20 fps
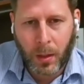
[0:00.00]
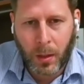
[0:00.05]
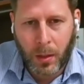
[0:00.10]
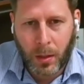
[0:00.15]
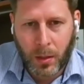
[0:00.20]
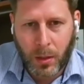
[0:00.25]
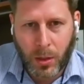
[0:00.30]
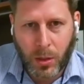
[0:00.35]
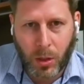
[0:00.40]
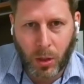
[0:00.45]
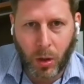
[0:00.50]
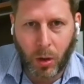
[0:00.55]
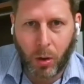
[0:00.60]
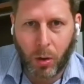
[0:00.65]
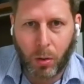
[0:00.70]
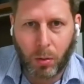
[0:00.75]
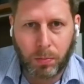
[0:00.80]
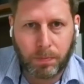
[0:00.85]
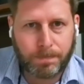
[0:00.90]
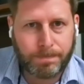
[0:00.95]

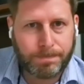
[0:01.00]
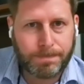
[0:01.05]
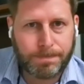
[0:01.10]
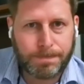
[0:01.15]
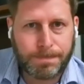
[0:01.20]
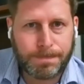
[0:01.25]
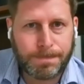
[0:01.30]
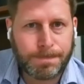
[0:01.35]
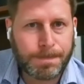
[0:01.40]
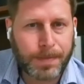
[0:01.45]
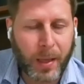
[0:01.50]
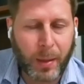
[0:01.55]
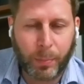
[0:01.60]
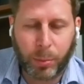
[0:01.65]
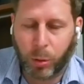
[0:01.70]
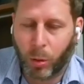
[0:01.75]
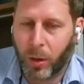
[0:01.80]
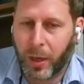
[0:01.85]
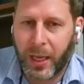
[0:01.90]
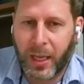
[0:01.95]
So
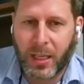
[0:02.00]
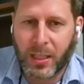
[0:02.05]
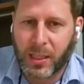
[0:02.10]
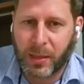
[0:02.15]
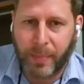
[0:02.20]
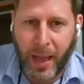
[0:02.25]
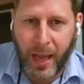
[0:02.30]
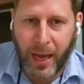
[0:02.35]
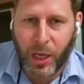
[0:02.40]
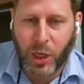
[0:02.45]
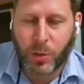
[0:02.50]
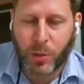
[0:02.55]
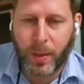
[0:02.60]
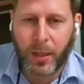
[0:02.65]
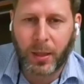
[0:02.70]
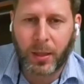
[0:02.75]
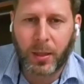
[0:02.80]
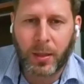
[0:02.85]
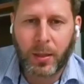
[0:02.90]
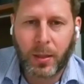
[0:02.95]
employees and
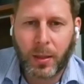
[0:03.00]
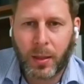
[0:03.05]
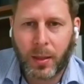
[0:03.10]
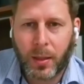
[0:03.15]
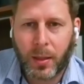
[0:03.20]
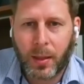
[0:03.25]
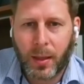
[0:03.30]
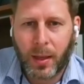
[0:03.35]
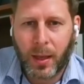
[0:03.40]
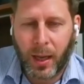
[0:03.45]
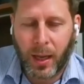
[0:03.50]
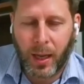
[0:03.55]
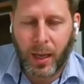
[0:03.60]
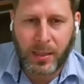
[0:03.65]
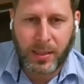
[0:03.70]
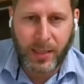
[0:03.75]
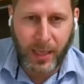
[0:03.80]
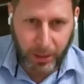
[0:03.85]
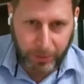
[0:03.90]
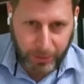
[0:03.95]
management,
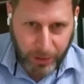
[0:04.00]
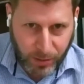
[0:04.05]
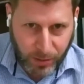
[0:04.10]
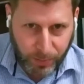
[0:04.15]
salaries and